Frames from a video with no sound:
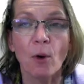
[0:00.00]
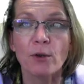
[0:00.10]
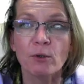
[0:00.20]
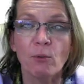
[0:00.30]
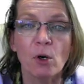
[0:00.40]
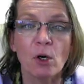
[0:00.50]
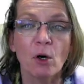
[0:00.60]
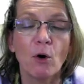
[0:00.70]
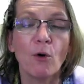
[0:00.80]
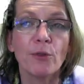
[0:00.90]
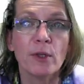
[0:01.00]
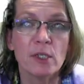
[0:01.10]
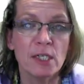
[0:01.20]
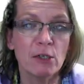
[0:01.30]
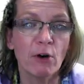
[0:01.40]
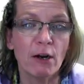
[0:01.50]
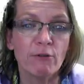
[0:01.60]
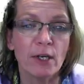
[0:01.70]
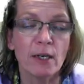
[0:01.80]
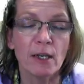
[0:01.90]
or don't want to work on the
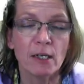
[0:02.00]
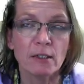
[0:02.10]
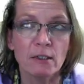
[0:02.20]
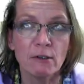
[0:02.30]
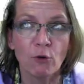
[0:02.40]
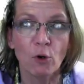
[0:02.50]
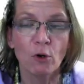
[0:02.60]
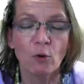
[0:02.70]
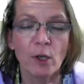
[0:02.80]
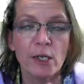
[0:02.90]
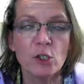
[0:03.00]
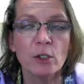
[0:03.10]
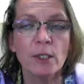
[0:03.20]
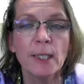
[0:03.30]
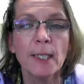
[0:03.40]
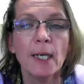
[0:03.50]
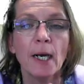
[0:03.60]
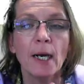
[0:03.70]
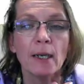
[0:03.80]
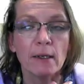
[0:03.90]
C drive in that default
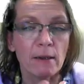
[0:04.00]
location,